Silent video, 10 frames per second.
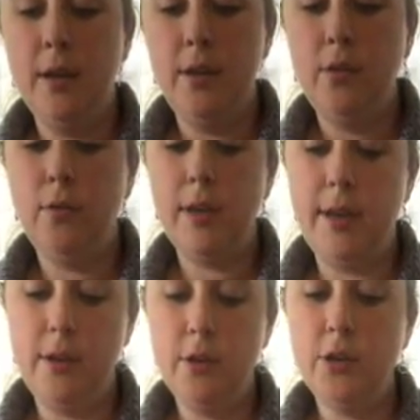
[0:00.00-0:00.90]
you'll
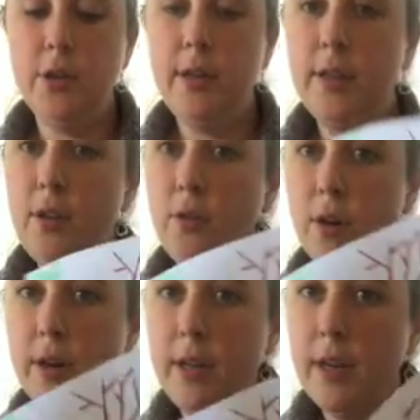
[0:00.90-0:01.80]
get your tree that you
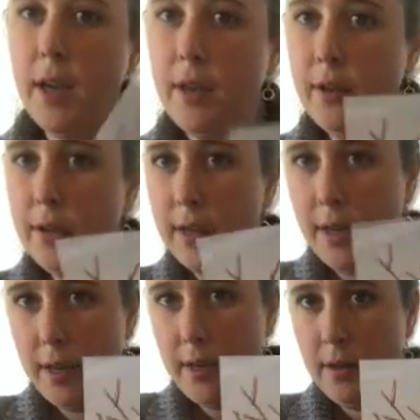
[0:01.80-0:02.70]
already colored
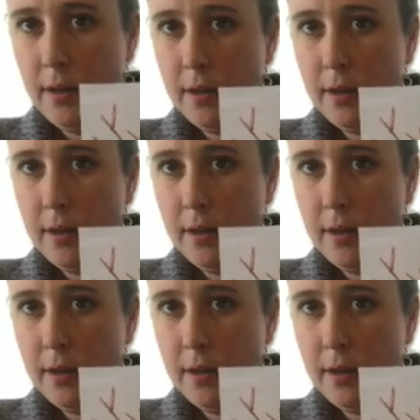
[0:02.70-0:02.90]
in,